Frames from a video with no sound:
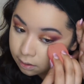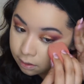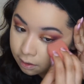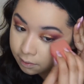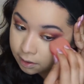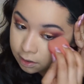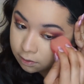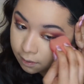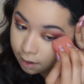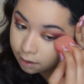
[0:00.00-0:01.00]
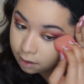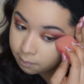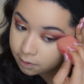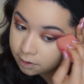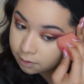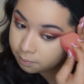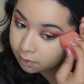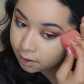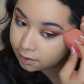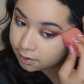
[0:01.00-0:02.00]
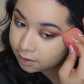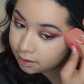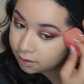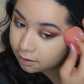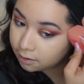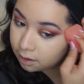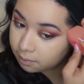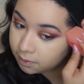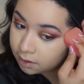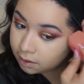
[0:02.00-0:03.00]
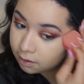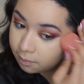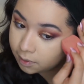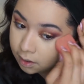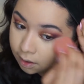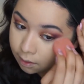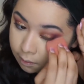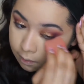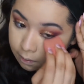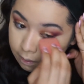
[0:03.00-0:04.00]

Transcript: not really drag it, but just press it up and down